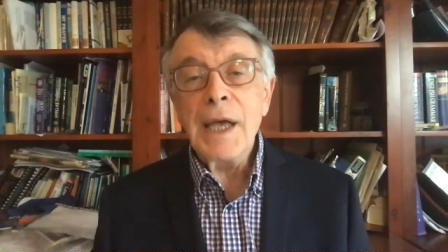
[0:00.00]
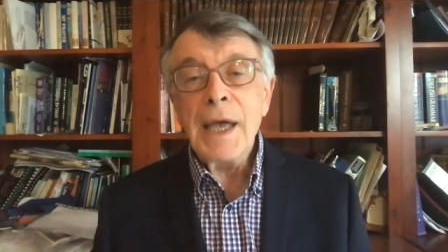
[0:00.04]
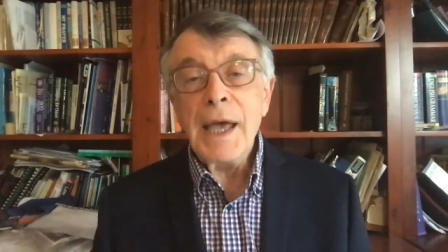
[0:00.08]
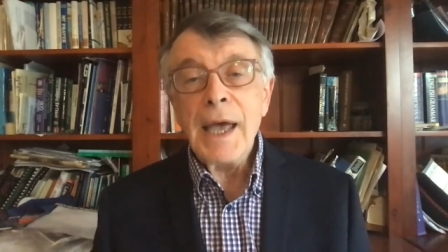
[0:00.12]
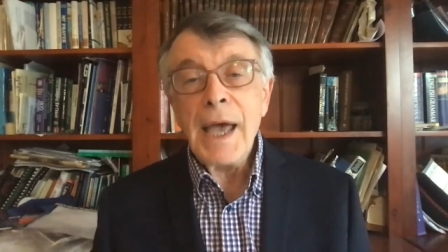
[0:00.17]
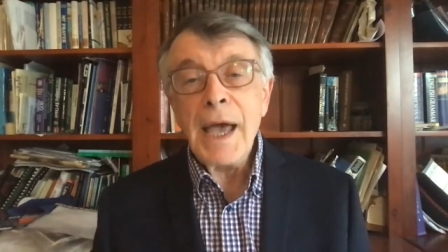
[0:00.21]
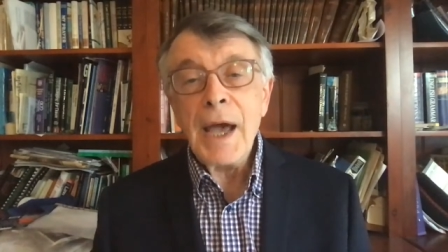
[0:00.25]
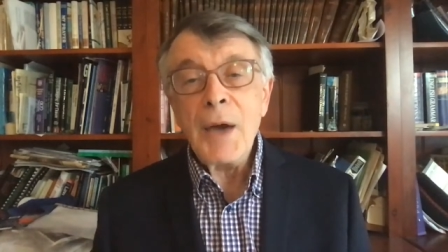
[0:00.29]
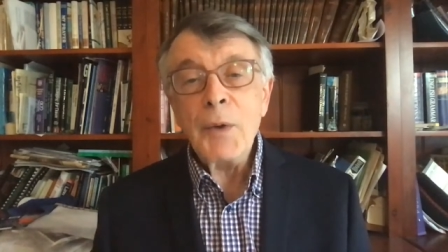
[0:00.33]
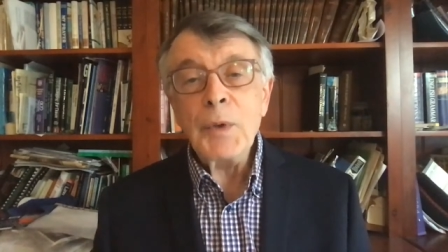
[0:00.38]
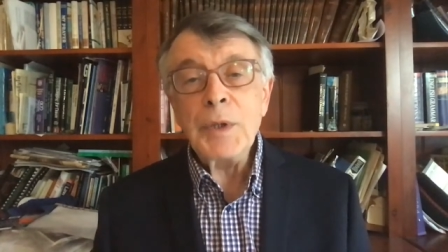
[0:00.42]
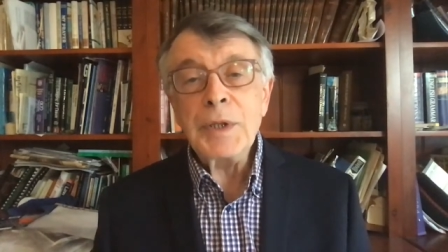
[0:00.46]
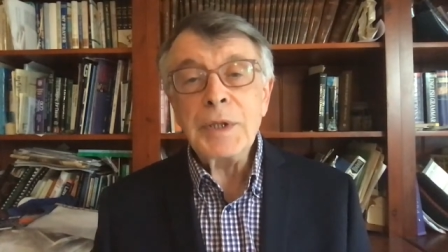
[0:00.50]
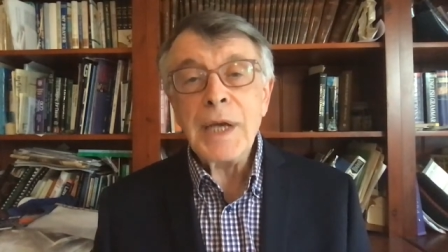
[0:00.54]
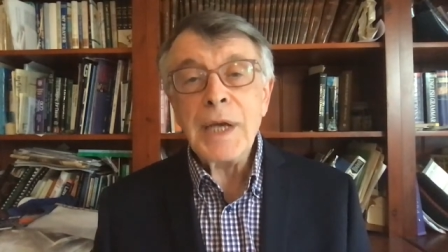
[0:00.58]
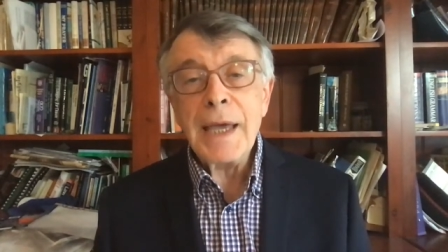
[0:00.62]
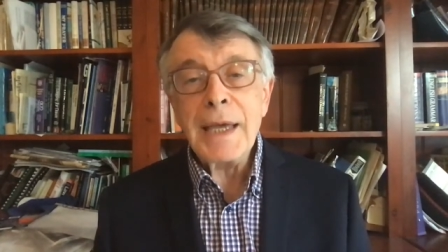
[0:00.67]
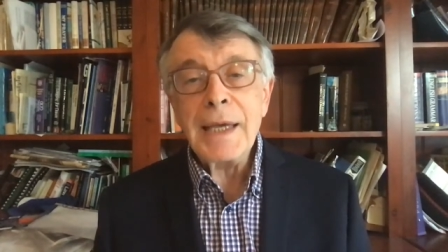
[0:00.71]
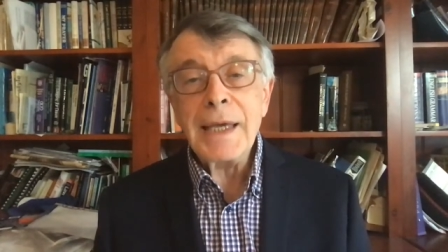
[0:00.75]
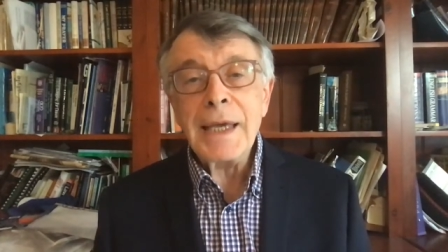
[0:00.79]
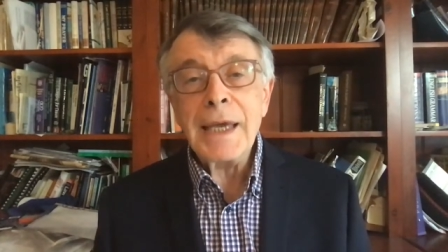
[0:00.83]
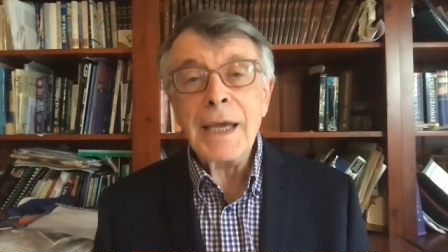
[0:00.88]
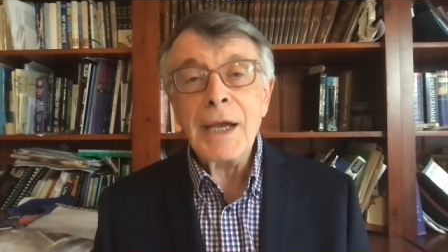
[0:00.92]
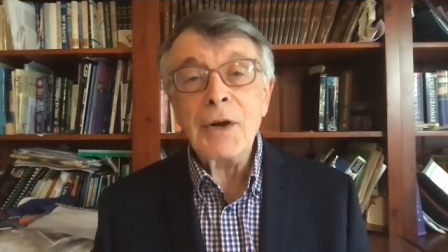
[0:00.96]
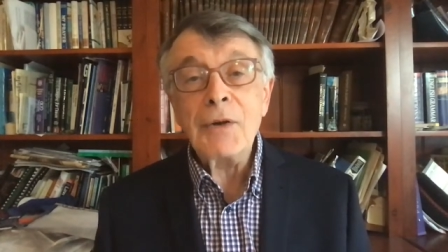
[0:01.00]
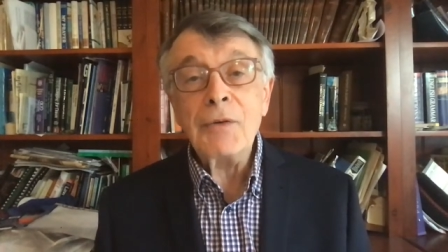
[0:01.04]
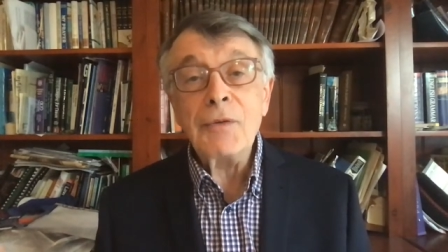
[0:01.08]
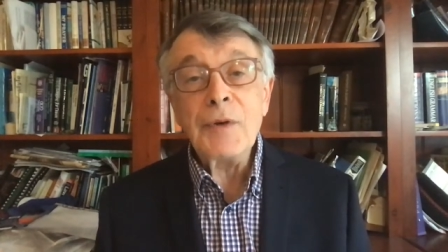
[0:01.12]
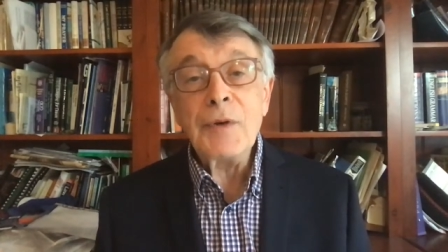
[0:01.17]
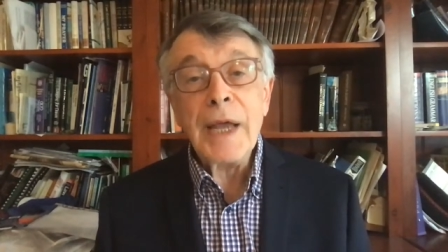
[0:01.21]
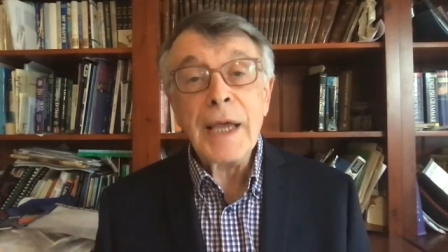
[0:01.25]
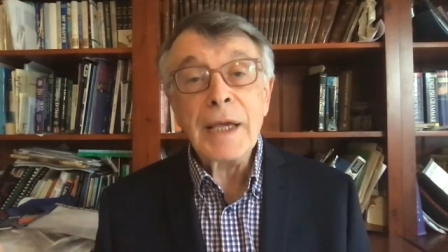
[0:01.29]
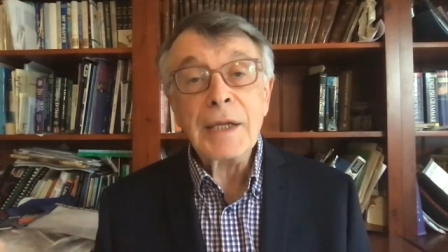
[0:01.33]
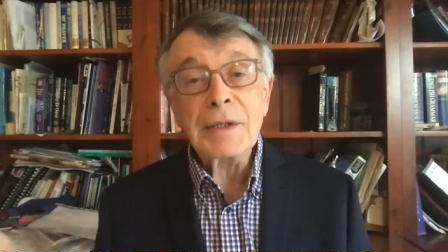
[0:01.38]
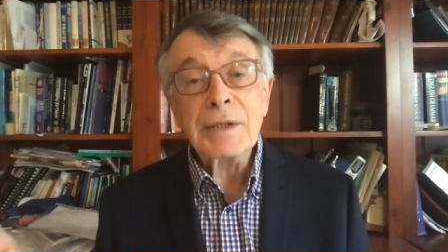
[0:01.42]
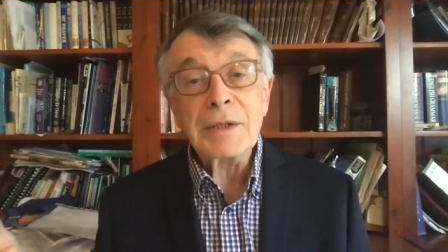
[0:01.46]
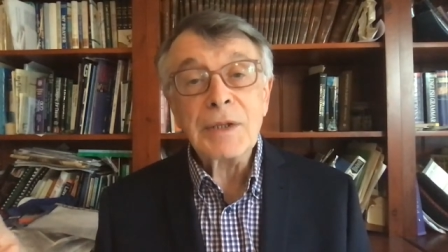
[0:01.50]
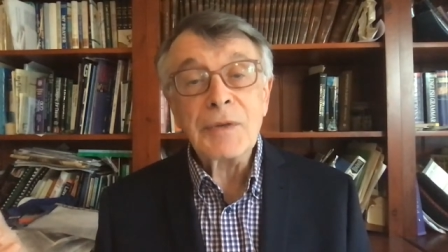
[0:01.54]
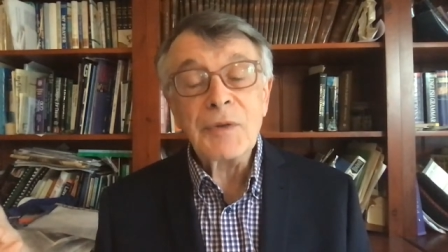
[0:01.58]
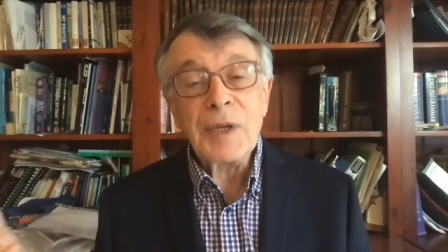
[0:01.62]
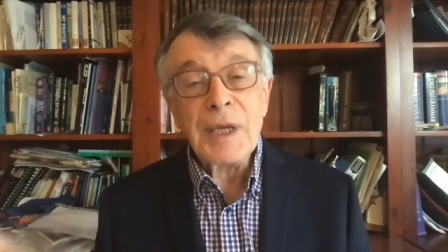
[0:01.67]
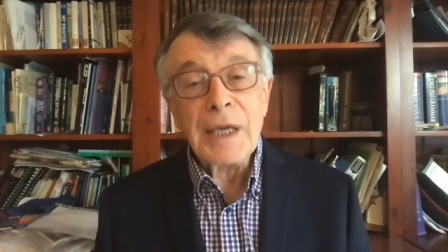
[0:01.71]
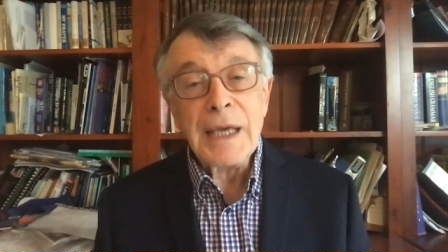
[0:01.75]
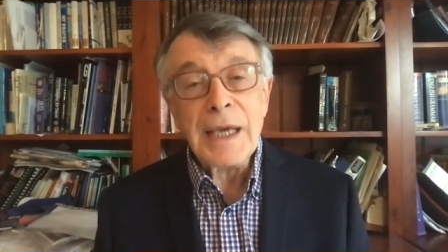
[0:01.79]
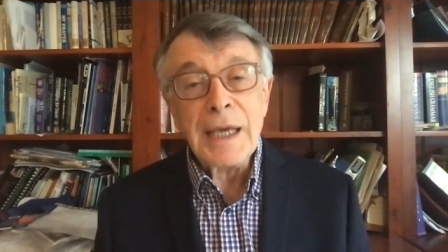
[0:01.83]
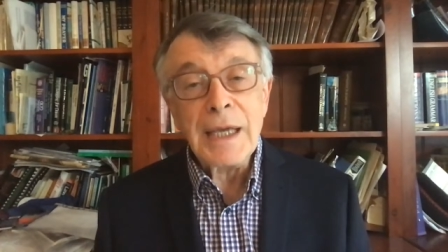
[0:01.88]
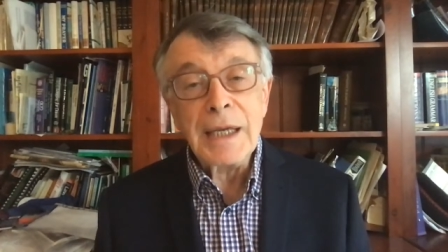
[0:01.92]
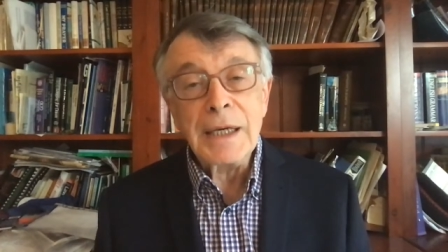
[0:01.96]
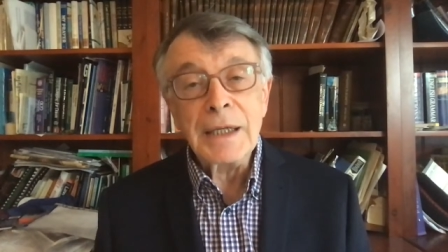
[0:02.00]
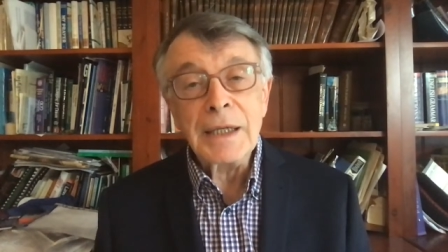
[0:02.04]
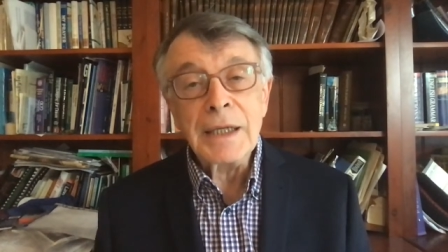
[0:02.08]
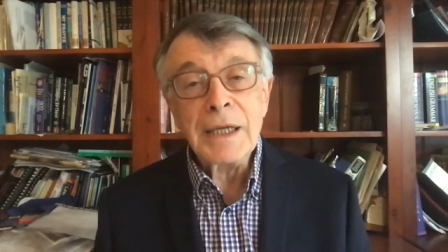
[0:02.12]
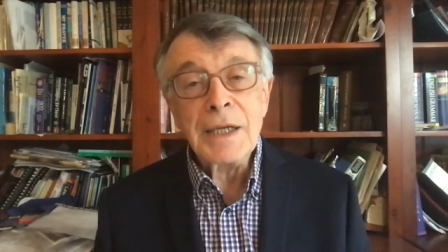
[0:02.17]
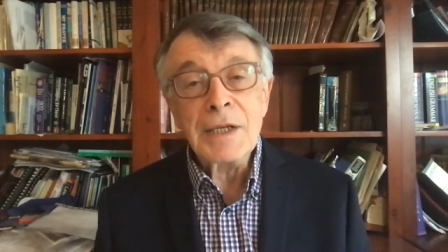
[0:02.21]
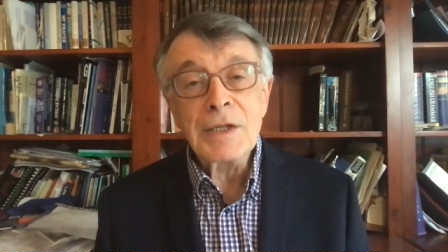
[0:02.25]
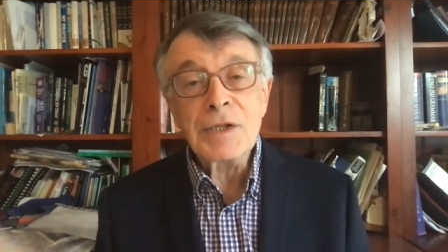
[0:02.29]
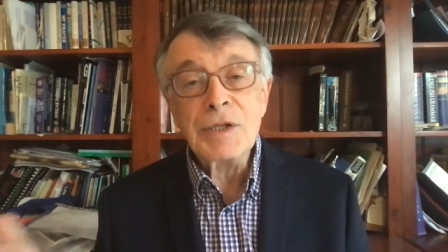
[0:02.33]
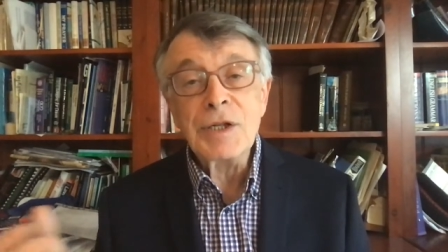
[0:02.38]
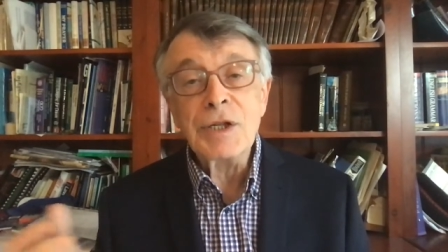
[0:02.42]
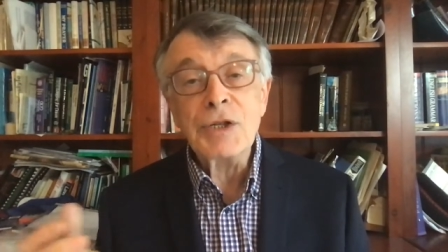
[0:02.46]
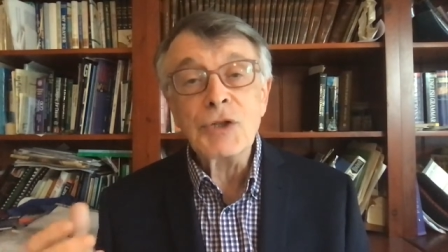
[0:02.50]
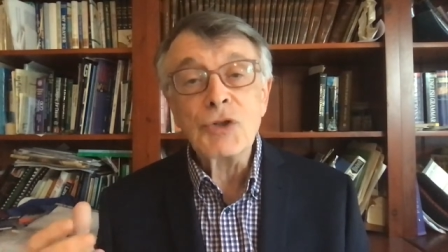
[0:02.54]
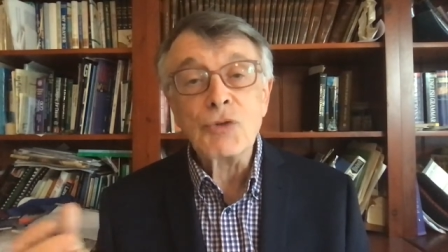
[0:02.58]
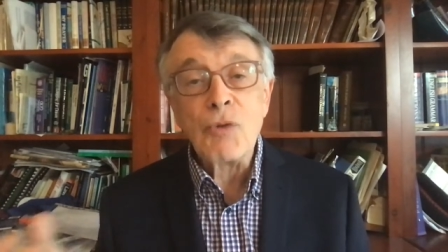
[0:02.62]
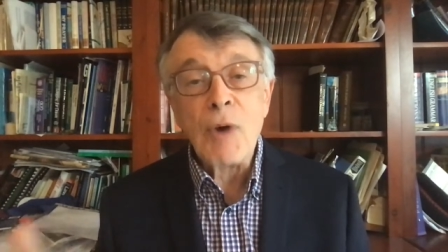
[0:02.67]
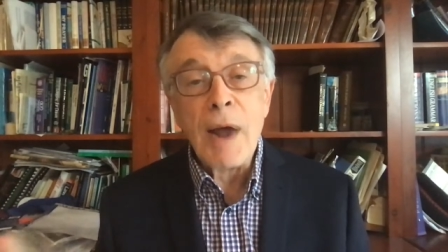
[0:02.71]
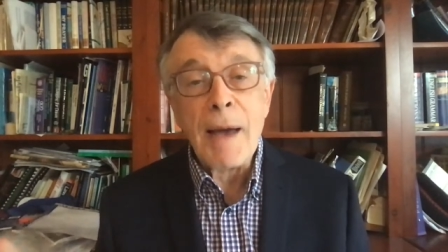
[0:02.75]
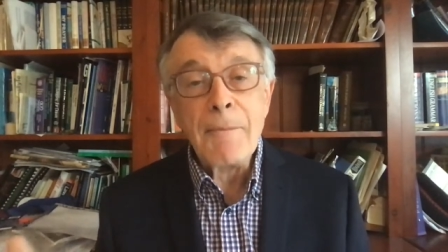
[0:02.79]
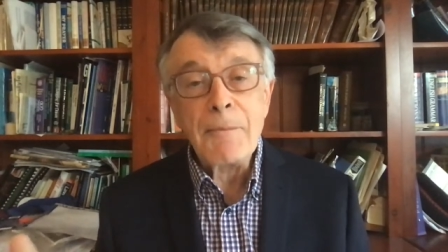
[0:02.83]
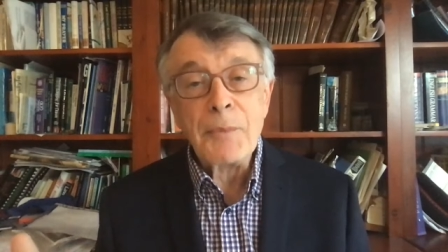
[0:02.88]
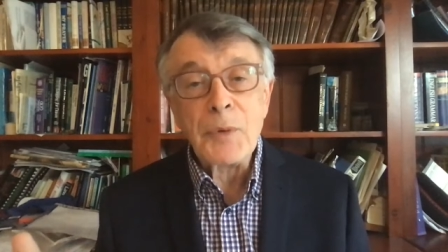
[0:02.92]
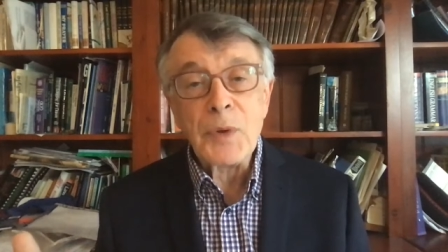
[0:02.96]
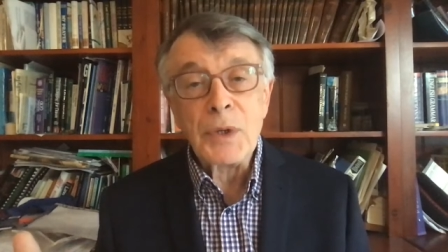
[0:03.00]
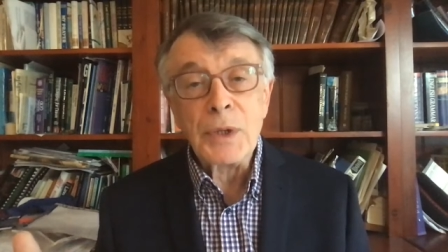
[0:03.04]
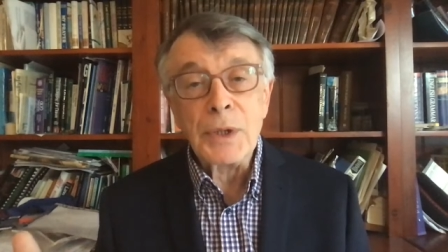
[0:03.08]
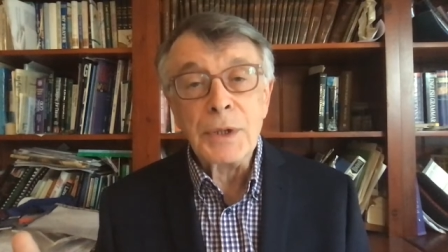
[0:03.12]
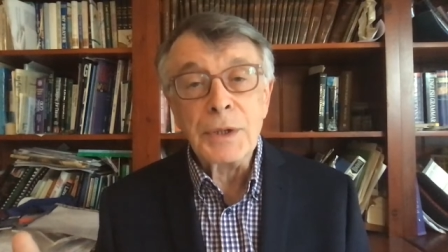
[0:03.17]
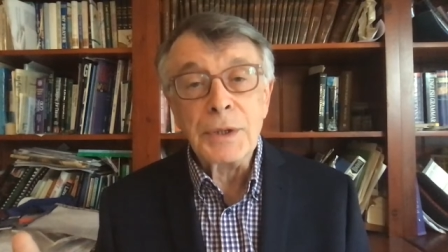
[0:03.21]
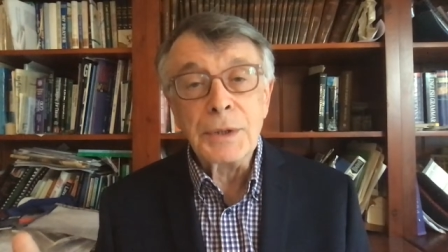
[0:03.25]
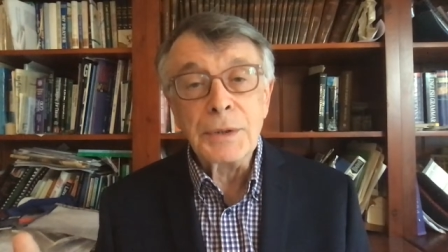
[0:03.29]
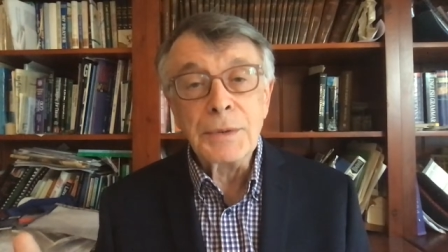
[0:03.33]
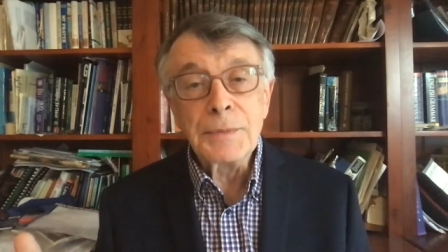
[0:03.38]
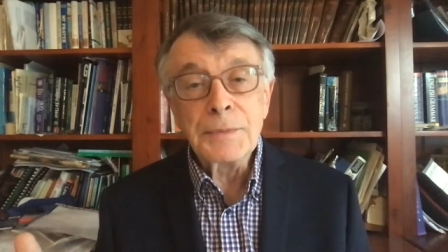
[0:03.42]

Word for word: how we take care of next of kin is disrupted,